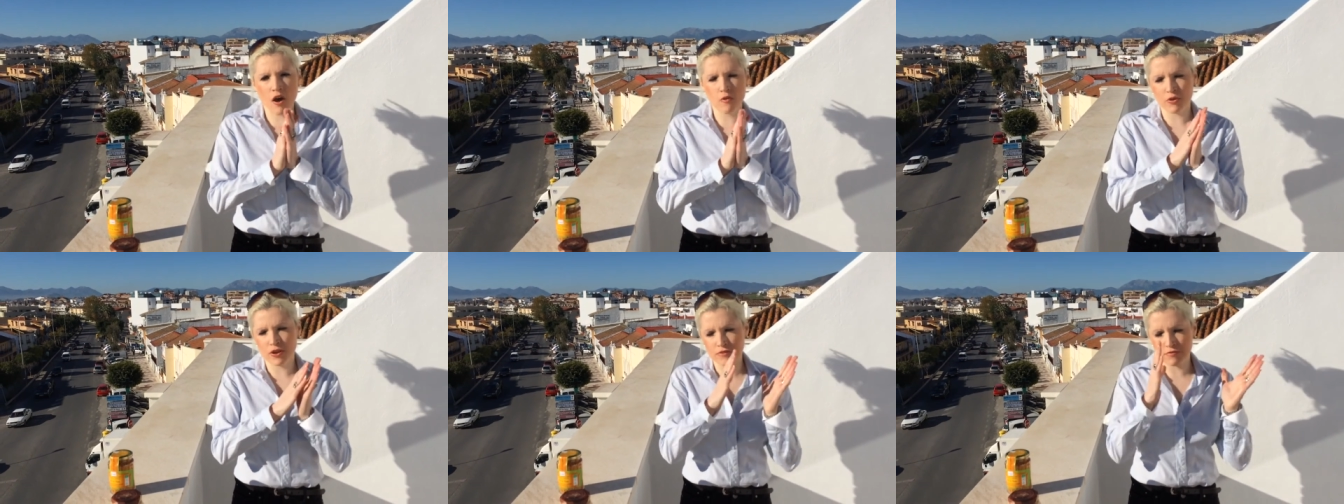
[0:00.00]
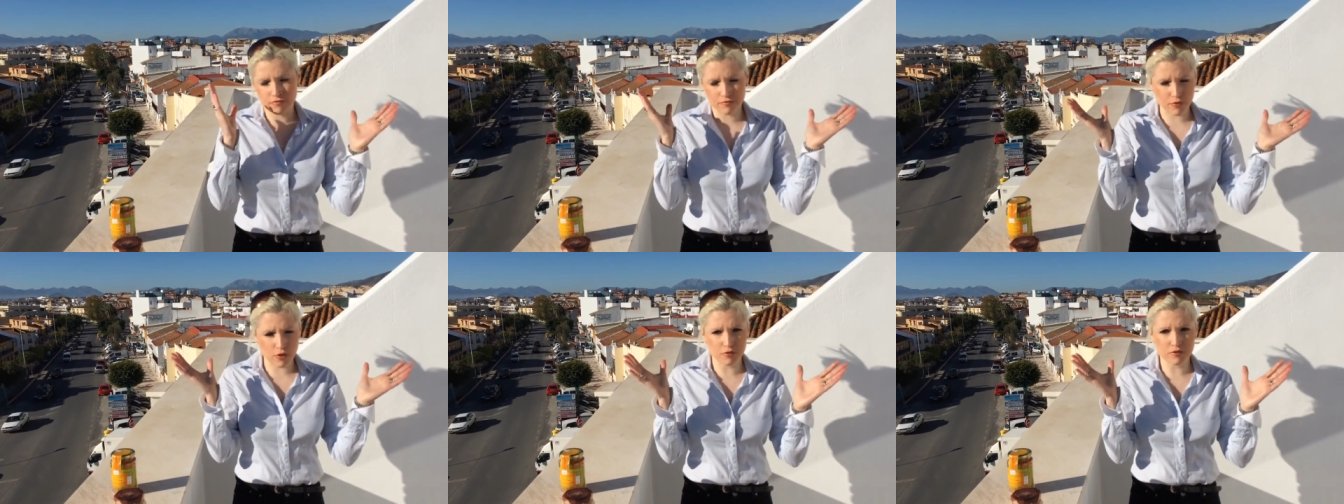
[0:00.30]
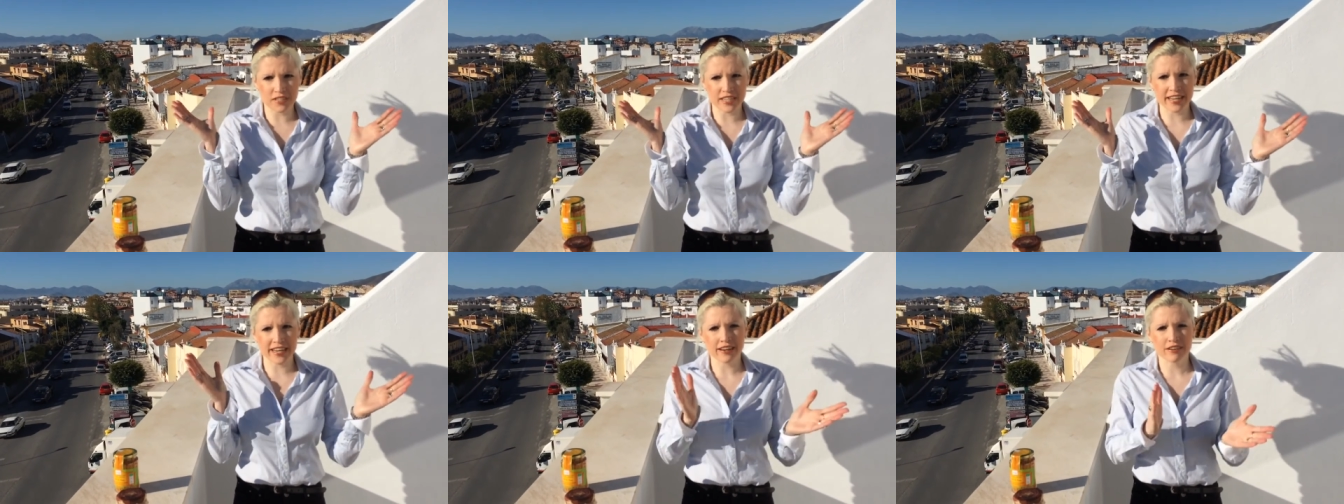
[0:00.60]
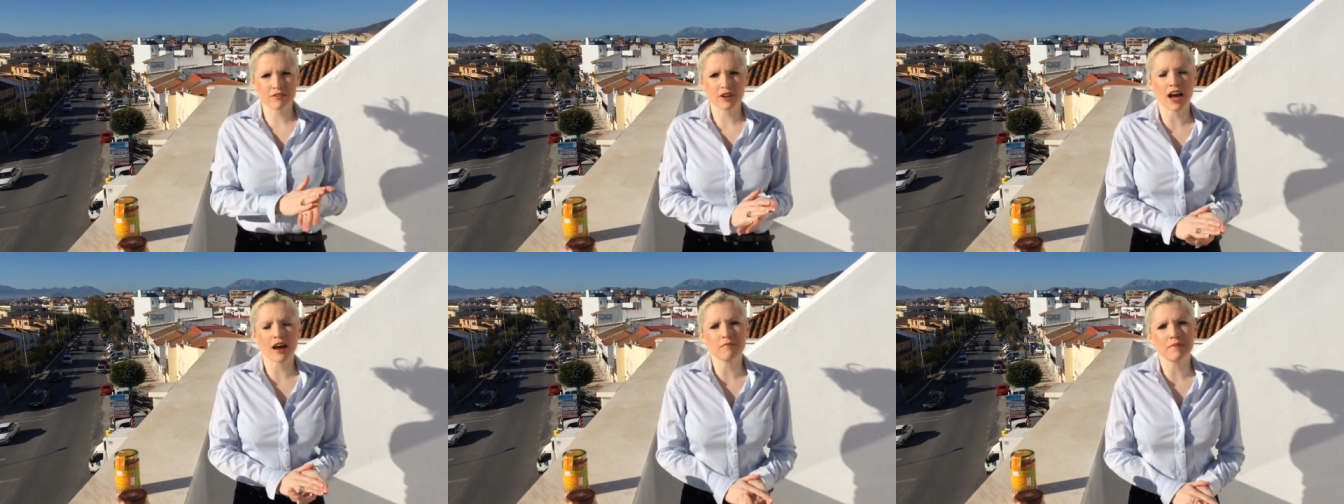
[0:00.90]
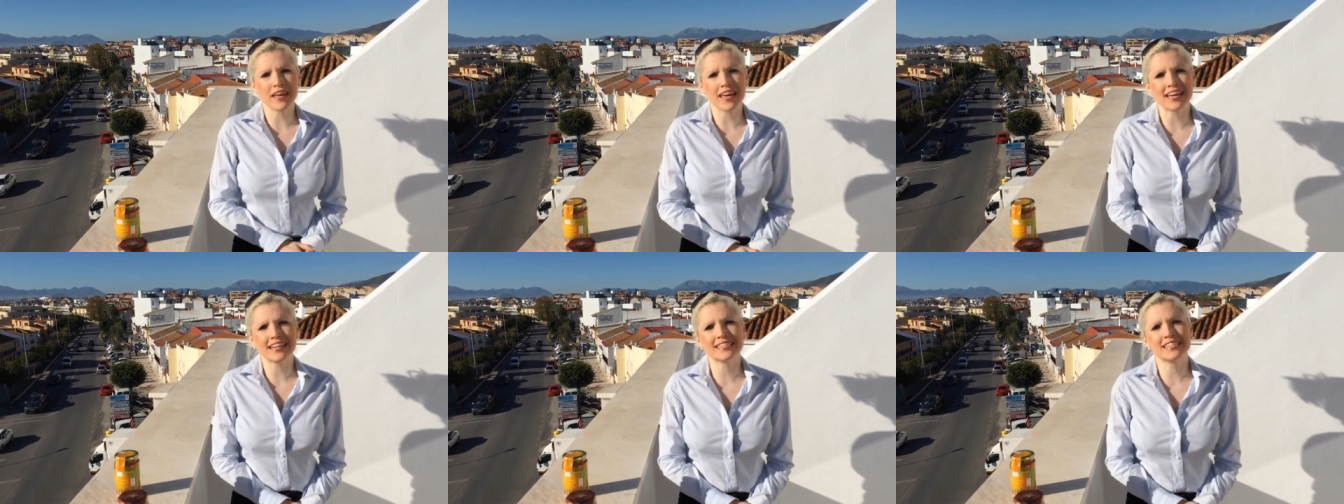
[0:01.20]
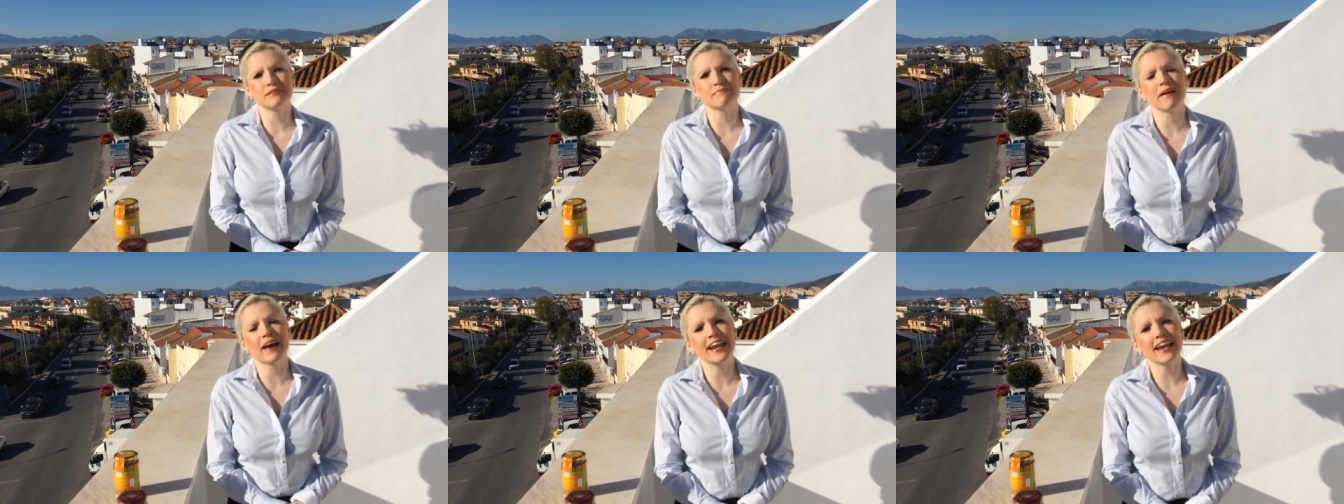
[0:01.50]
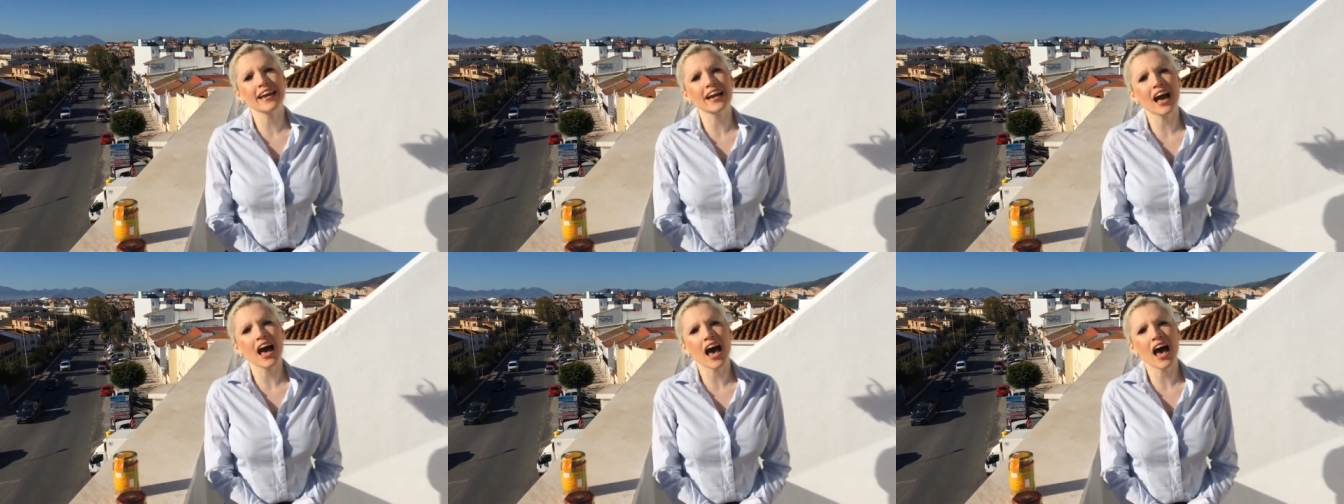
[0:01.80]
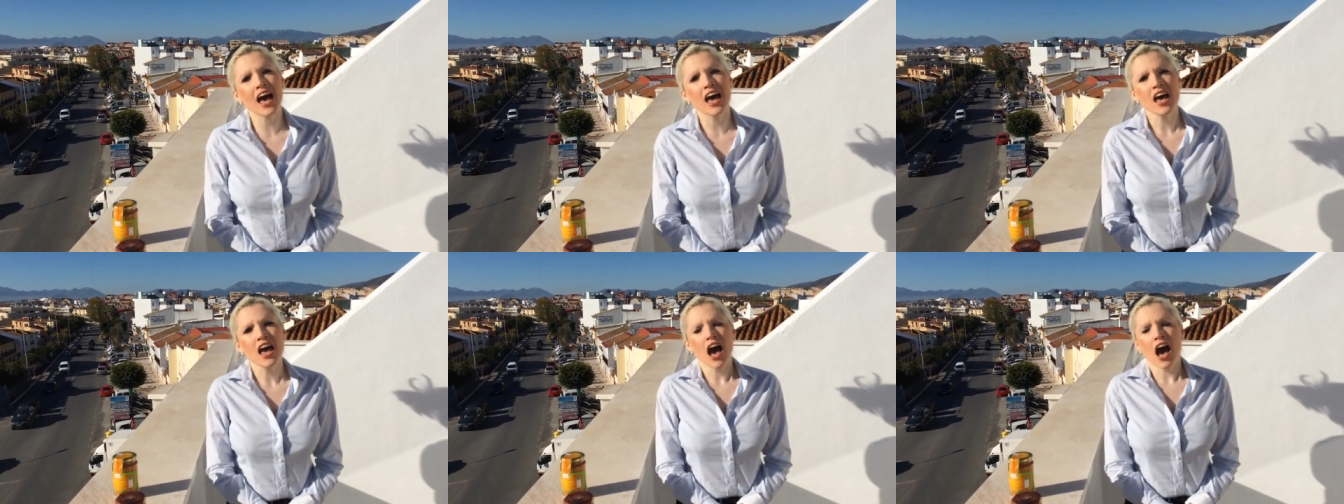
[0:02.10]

We've obviously come here to Malaga.